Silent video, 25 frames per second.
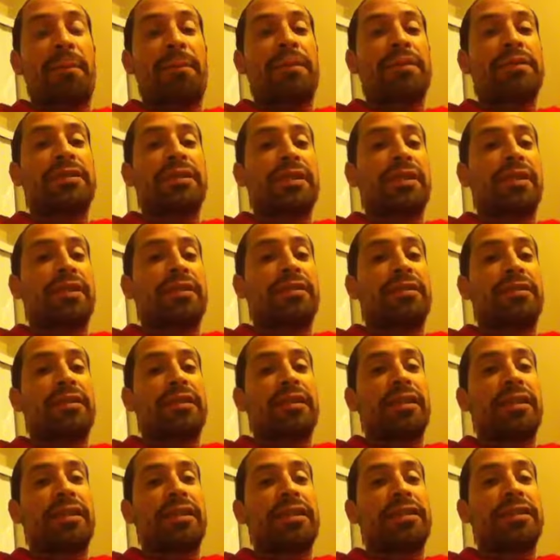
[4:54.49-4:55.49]

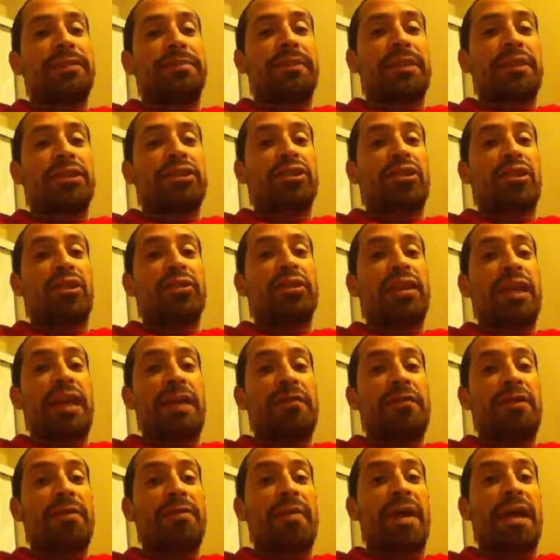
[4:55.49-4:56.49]
particularly in his speech called
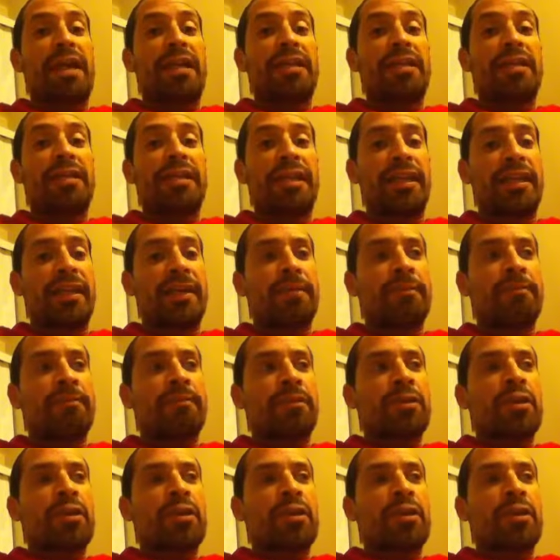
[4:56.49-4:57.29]
"Every Man a King,"